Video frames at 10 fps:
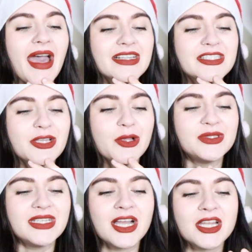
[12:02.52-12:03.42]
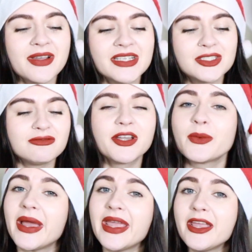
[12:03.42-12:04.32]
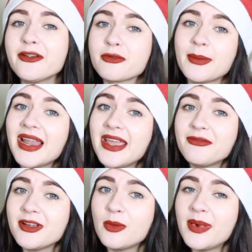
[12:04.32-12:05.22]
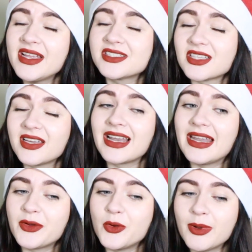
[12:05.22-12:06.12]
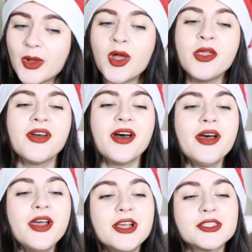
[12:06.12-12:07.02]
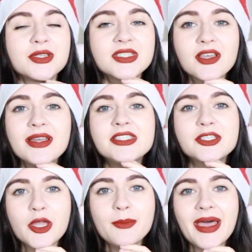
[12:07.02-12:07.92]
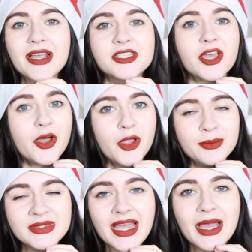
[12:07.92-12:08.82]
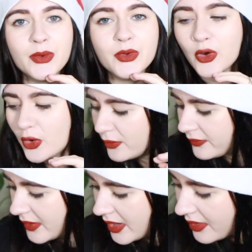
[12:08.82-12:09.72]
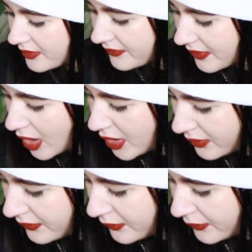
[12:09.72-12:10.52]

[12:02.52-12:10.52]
And so she kind of has to run away from LA for a little bit, just let it all blow over. So decides to go back to her hometown of Fern